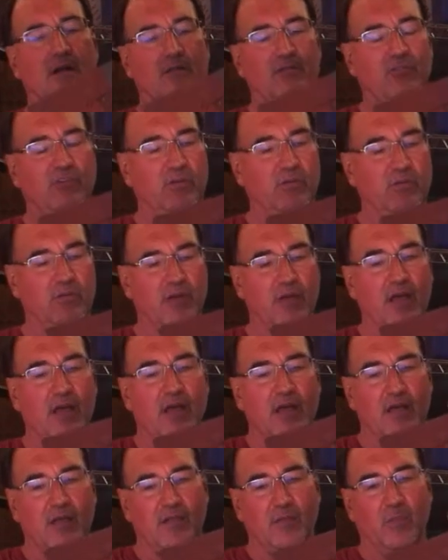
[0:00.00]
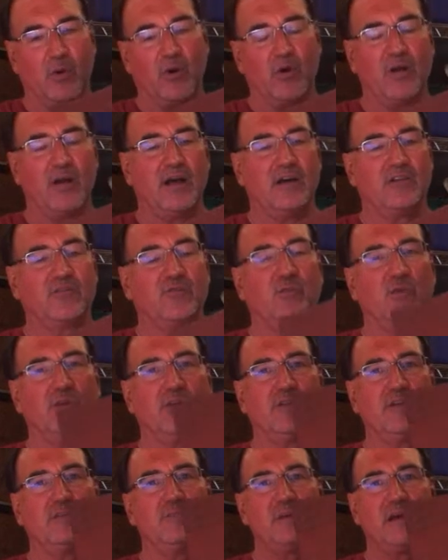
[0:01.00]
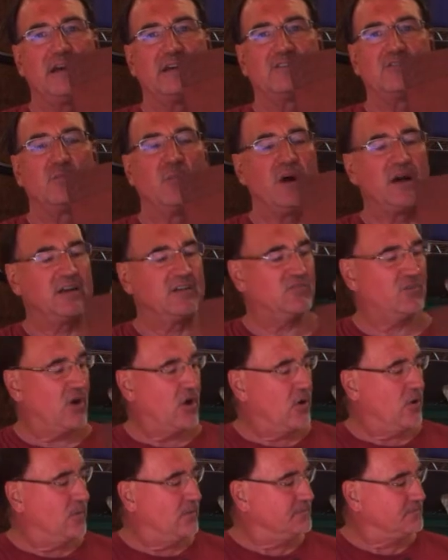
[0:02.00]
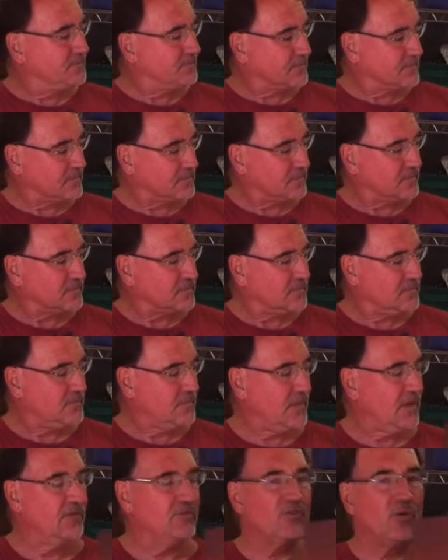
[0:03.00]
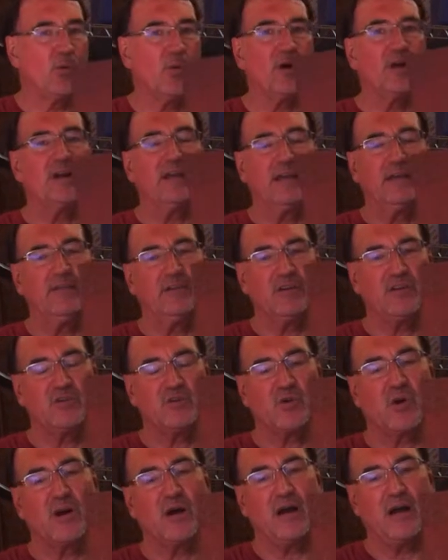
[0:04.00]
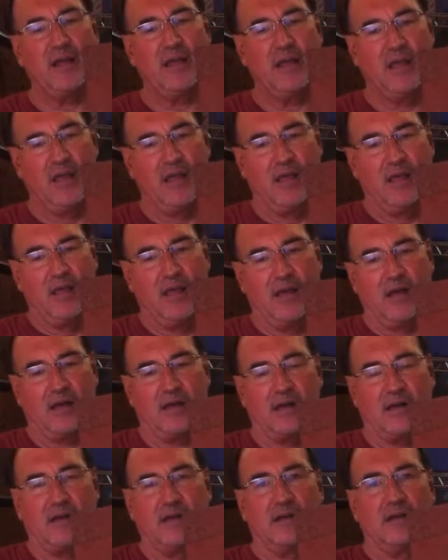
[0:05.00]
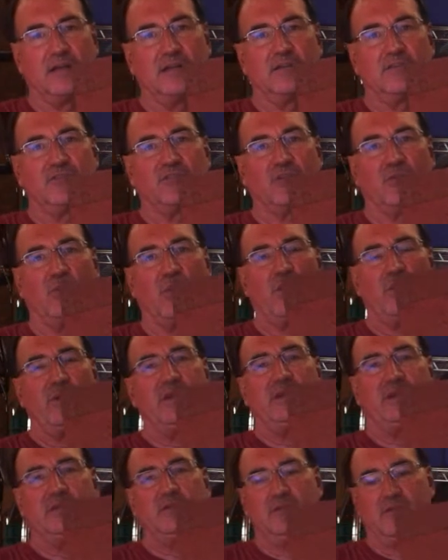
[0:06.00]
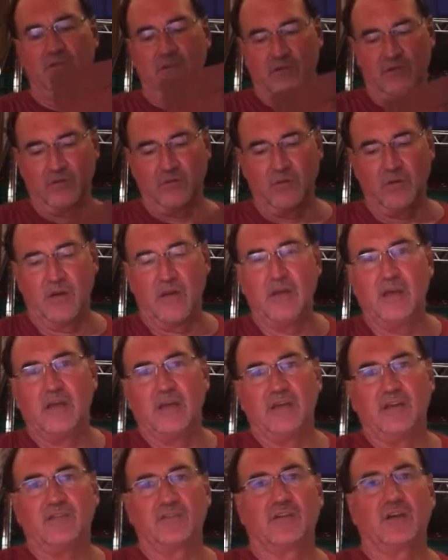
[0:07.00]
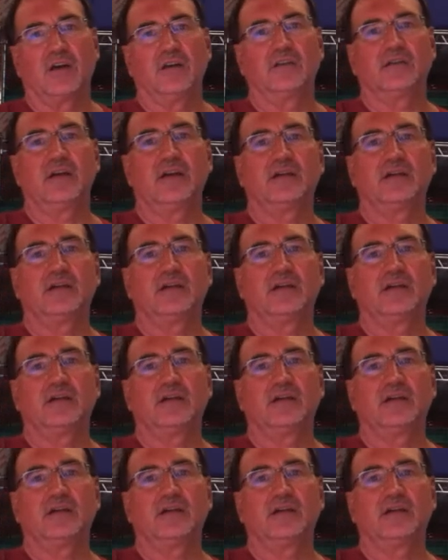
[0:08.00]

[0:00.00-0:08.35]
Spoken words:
it. So the birdhouse will then match Mike's Home. So we're going to give it a try. So what we need to do is cut